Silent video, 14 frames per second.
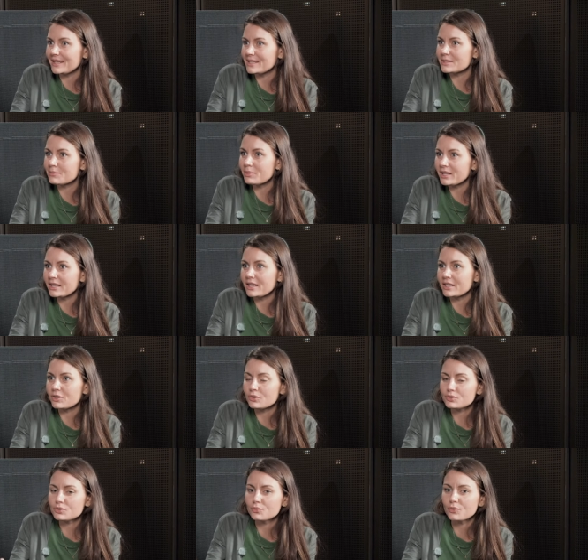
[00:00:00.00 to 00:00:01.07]
It's a bit
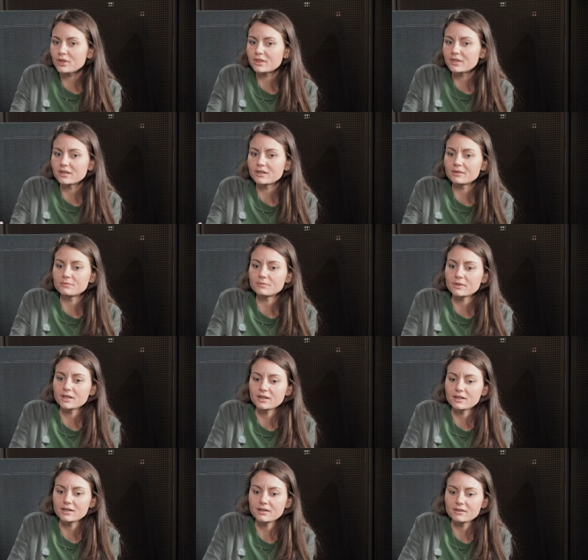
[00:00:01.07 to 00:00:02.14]
like also with the
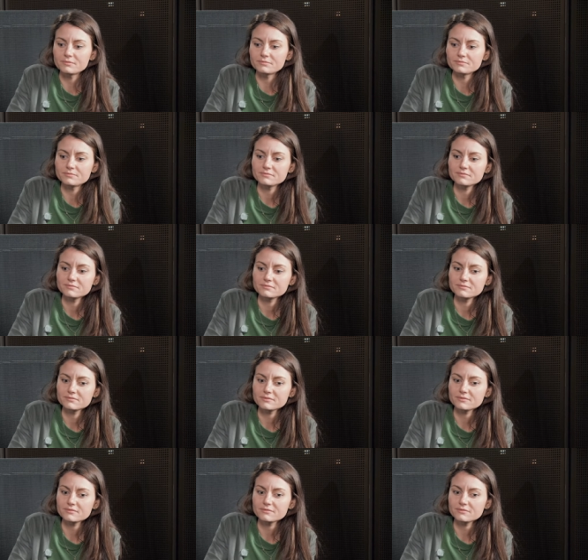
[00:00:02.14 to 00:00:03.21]
um,
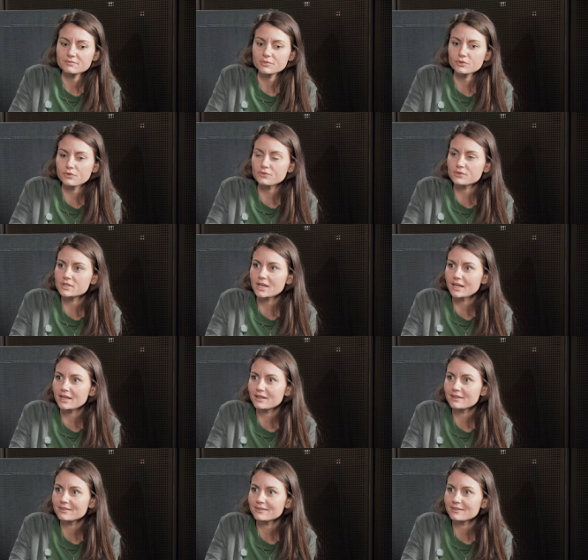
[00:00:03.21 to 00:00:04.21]
proof of stake